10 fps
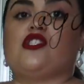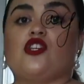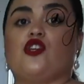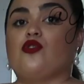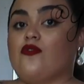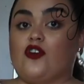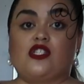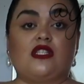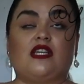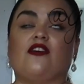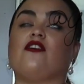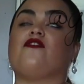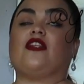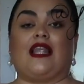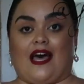is universally
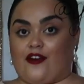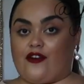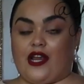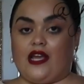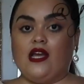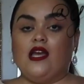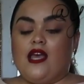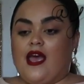flattering.